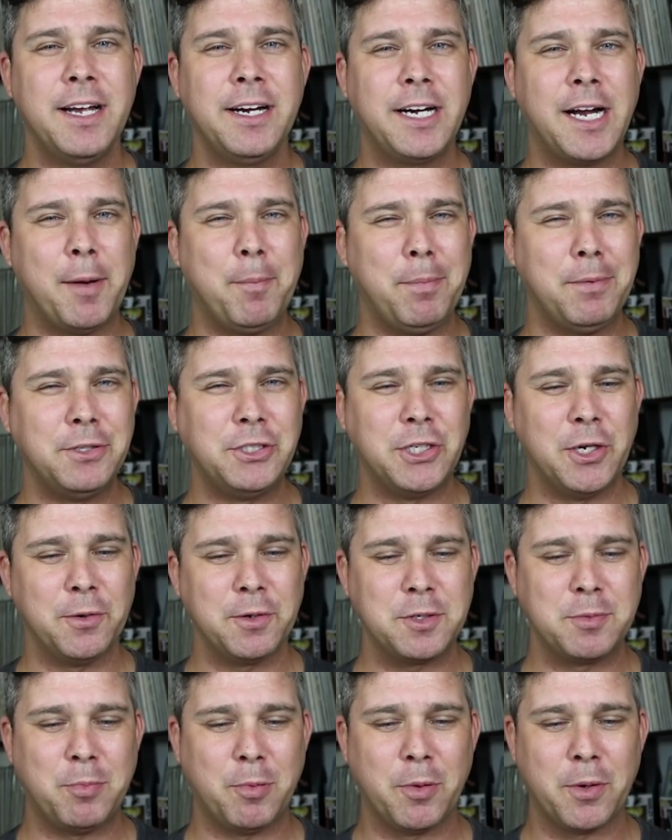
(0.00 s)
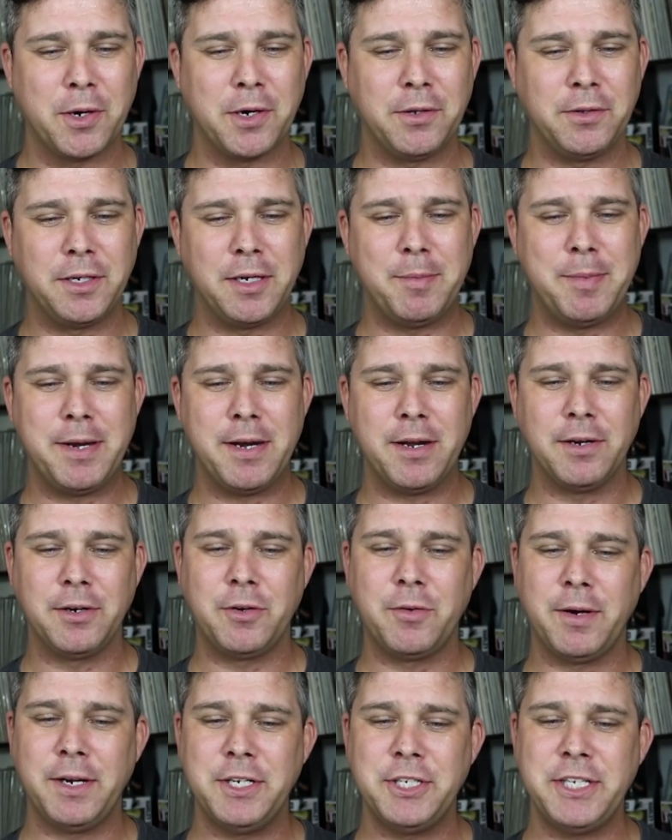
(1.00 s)
Couple jokes bordered a little bit on
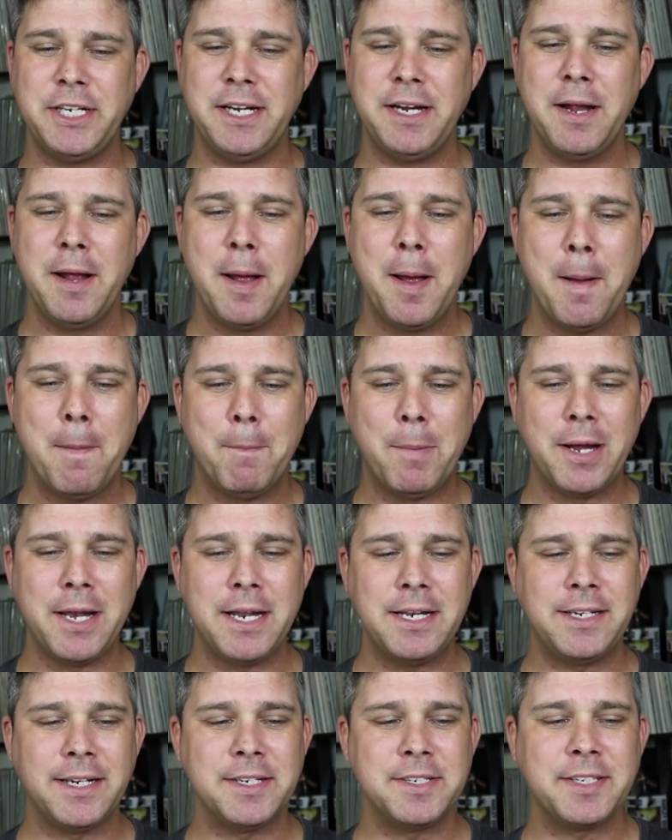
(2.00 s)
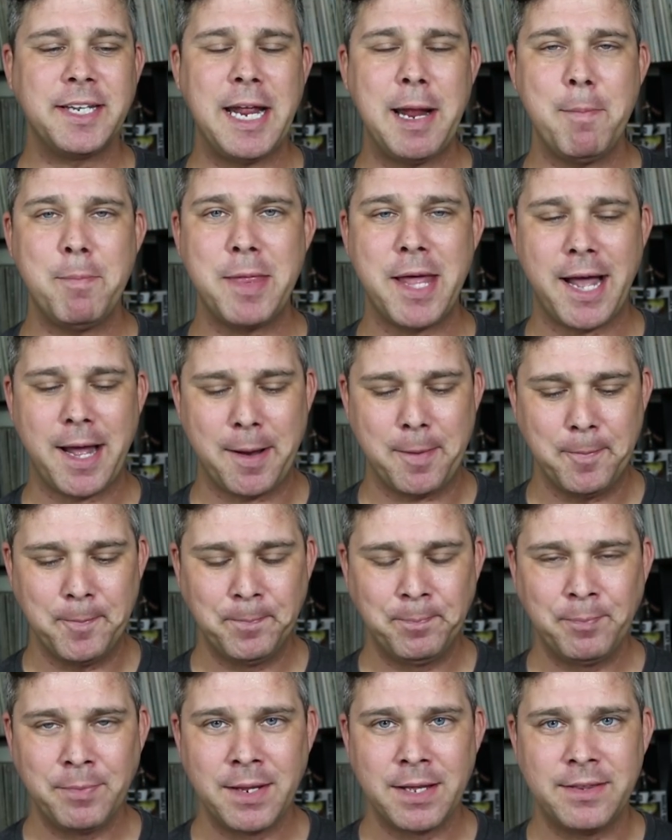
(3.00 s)
cringy, but it does keep that
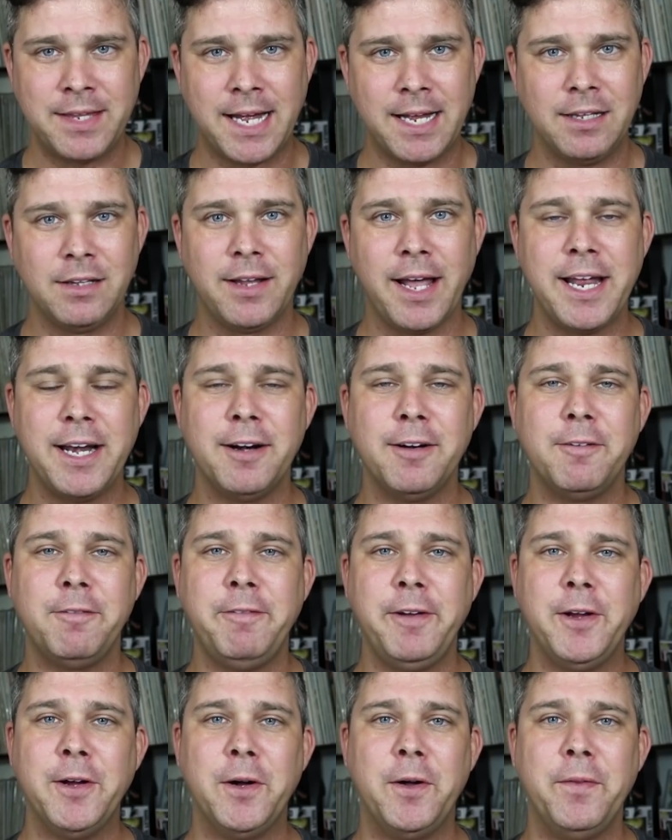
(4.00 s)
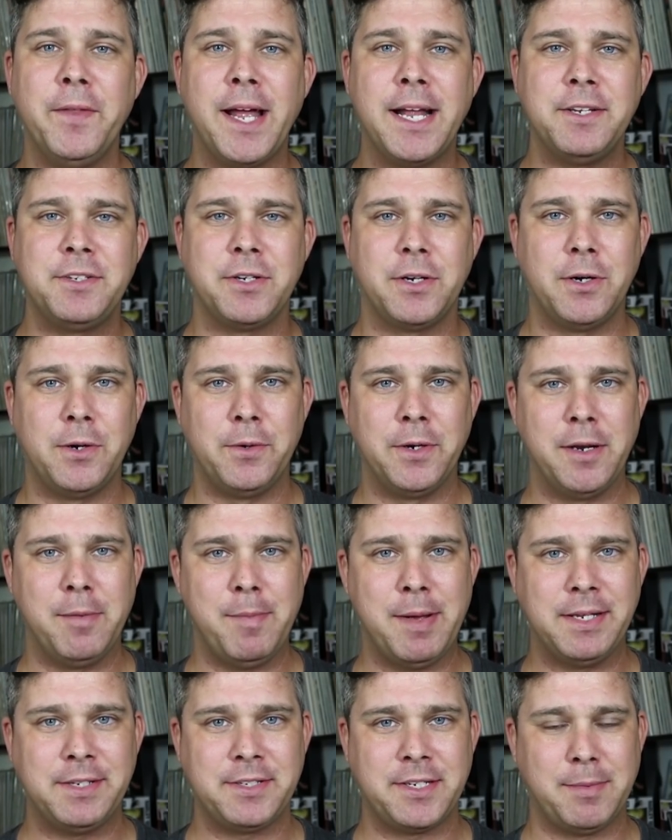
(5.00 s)
that lighter feel and that tone
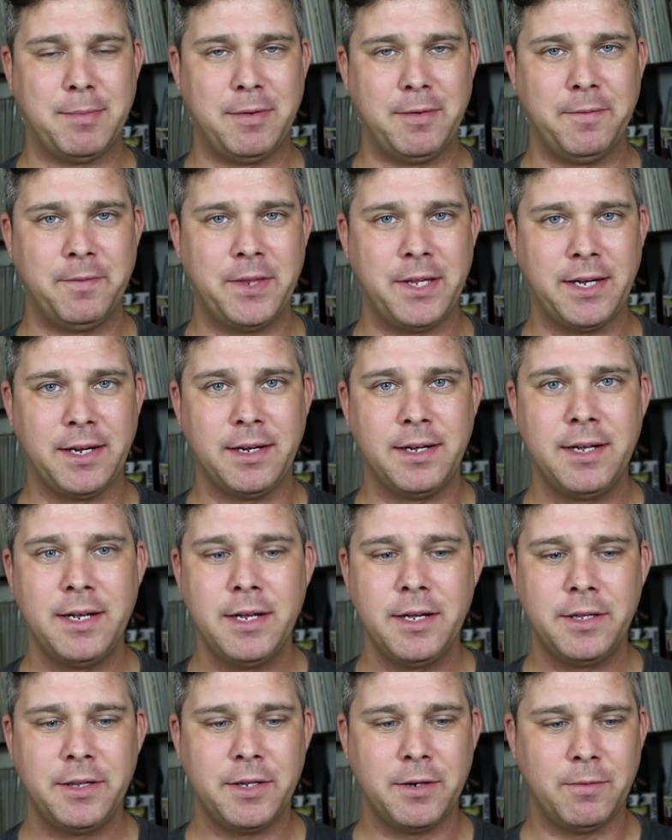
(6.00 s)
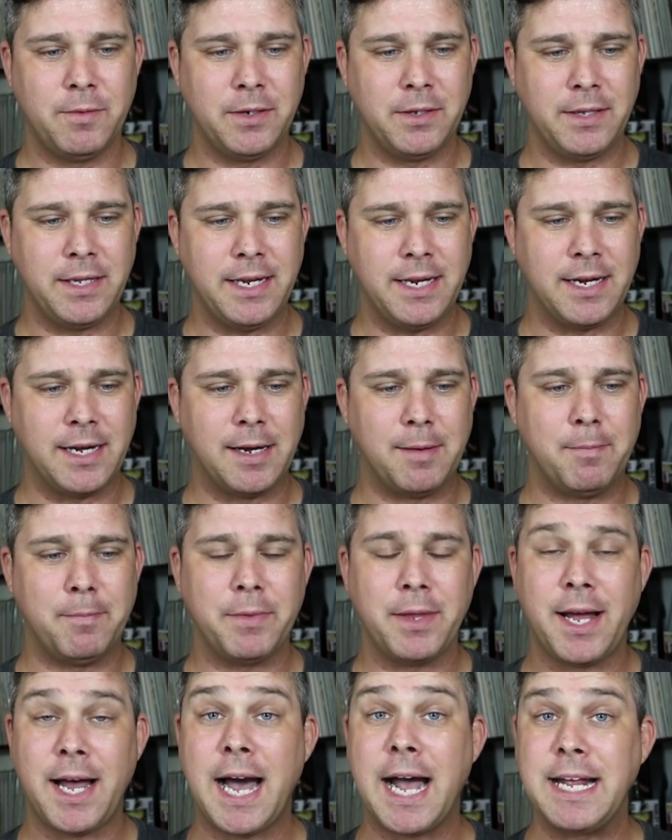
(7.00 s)
amidst some of the the really um,
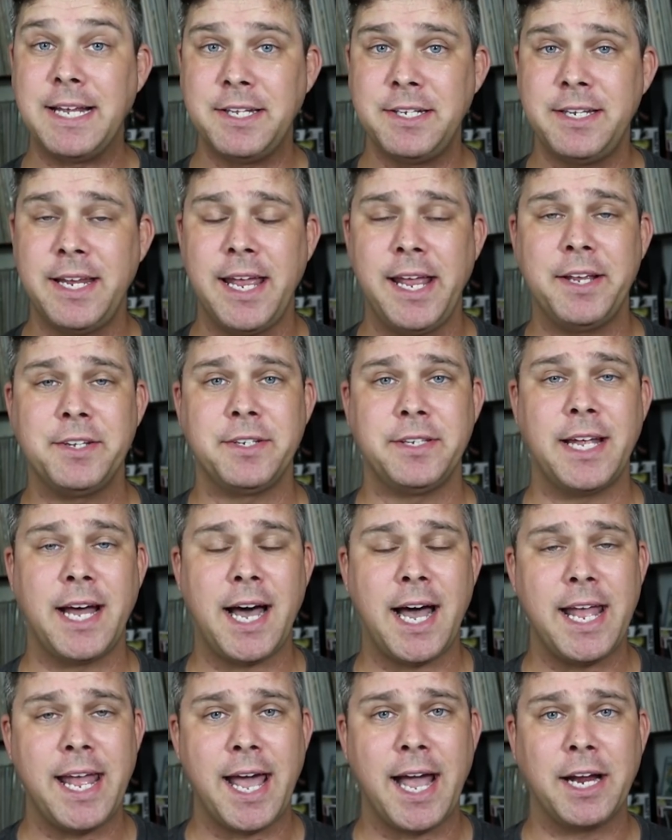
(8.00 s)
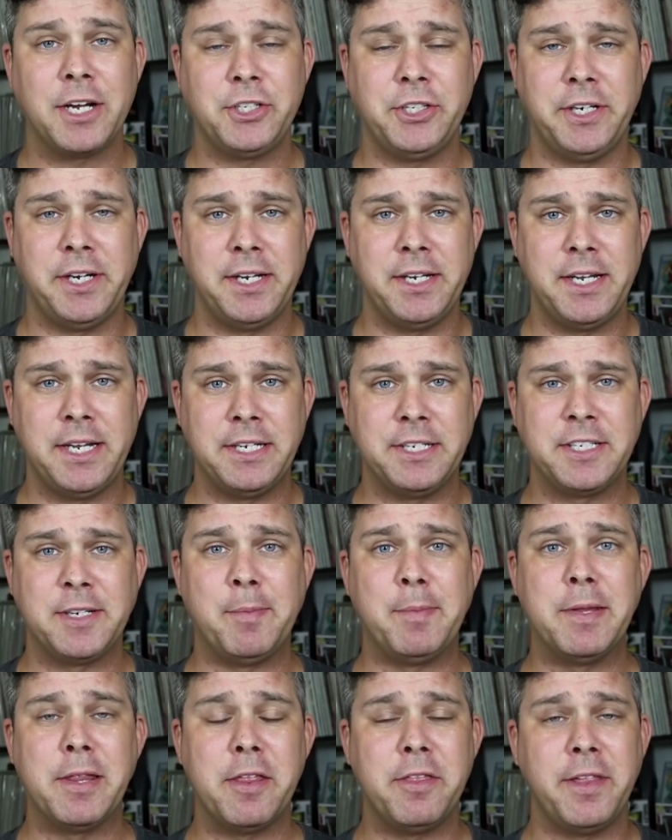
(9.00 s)
the high stakes and the high action and, and
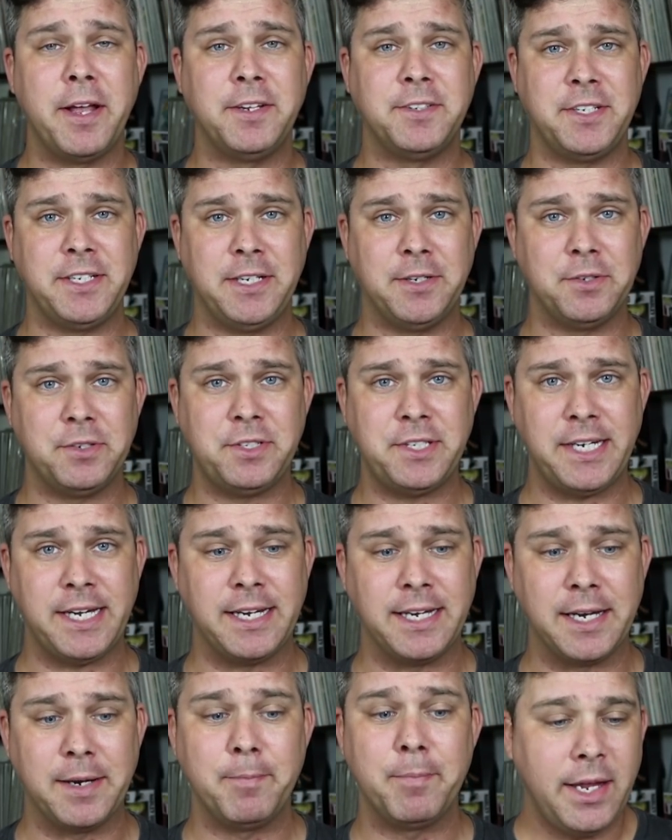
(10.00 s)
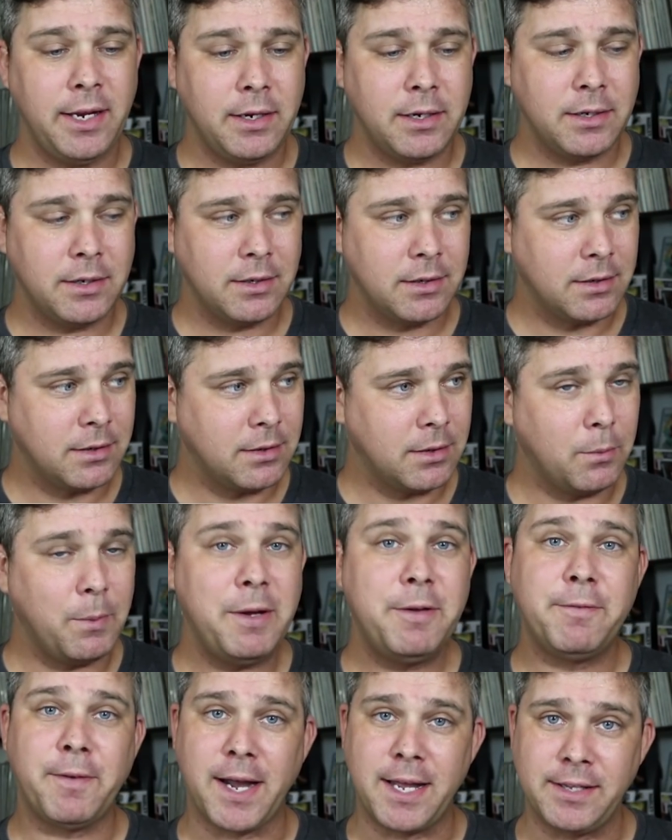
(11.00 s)
some of the things that you'll see in it. I think
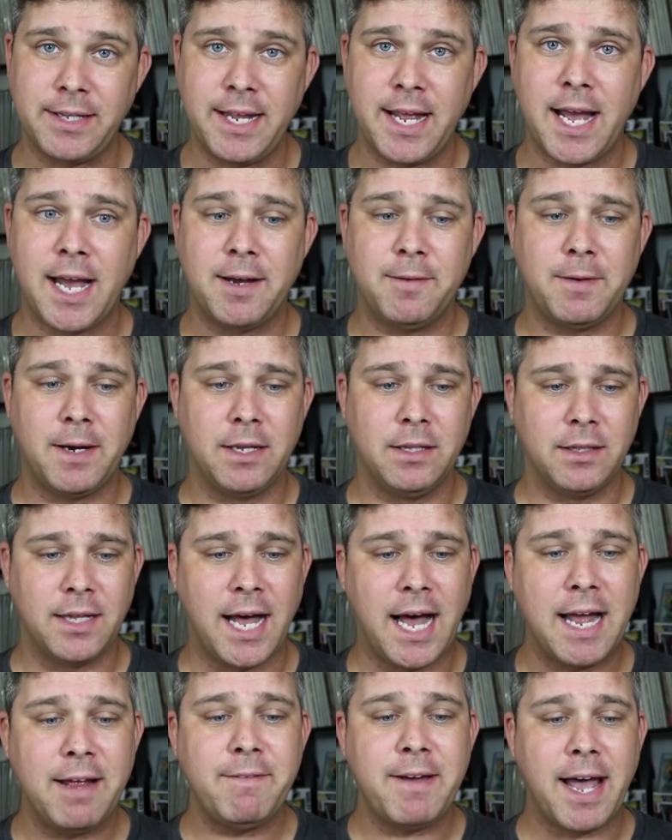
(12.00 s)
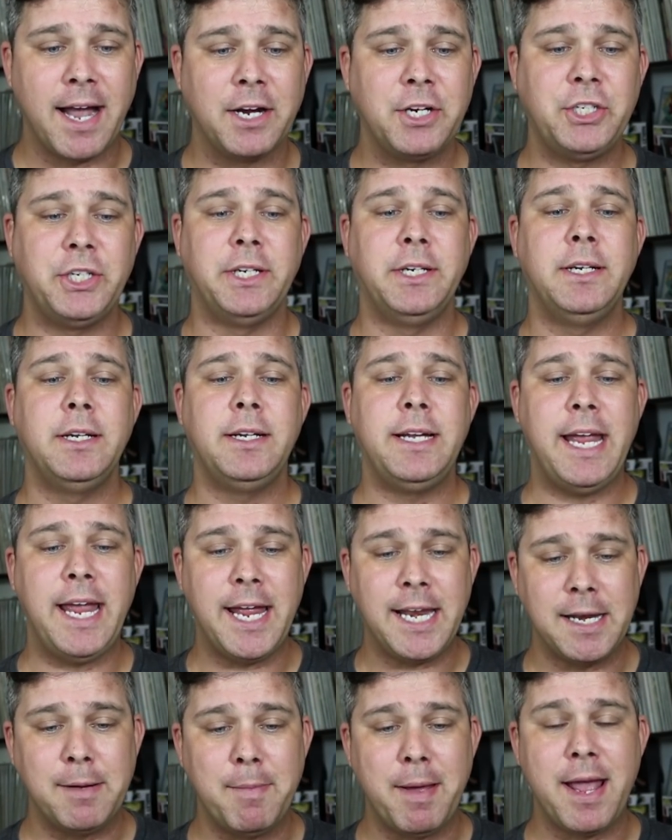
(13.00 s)
we finally have a live action
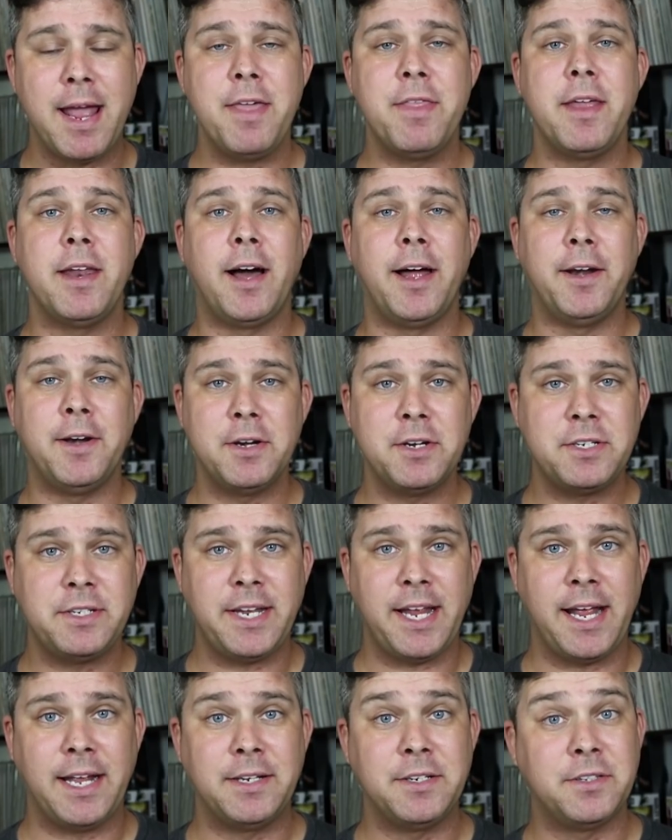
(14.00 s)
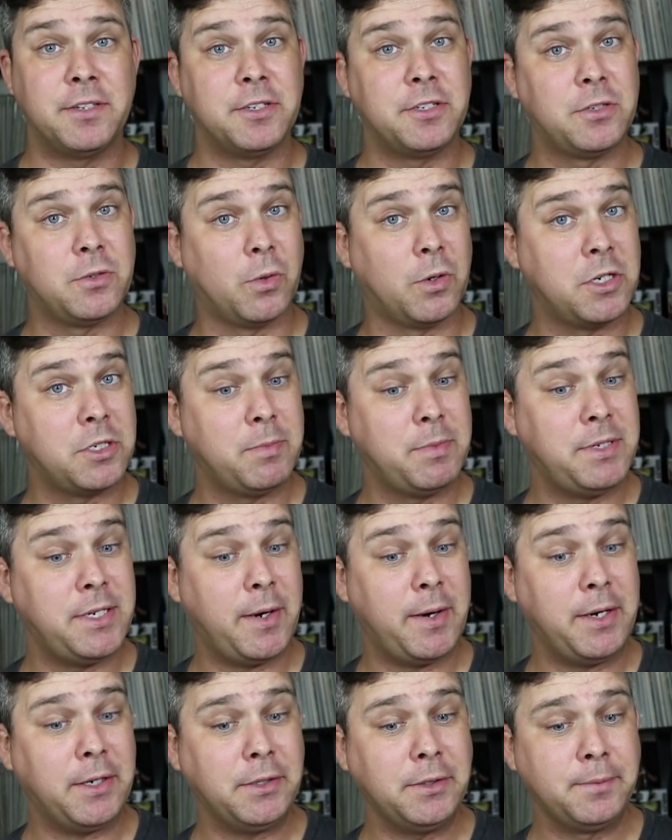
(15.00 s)
anime that understands the source
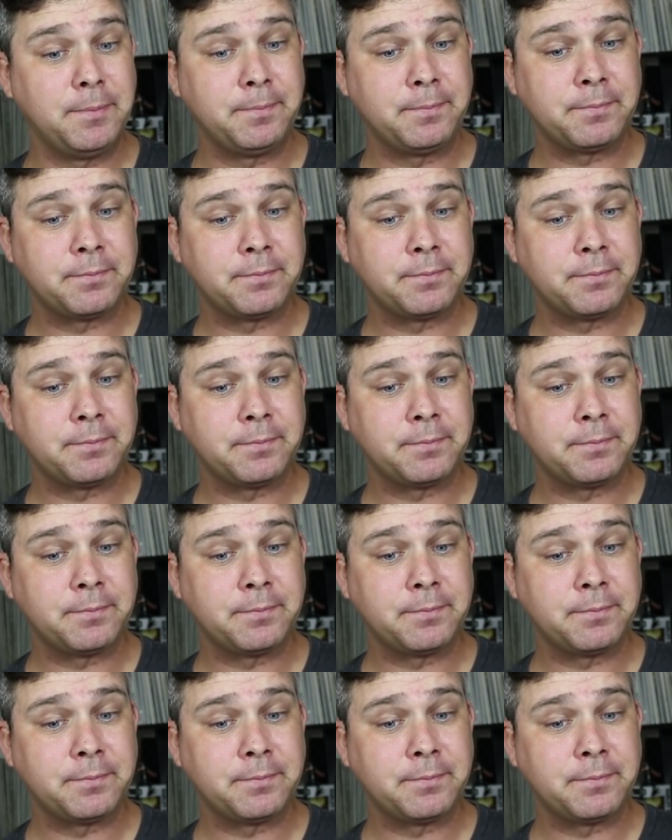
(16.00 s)
material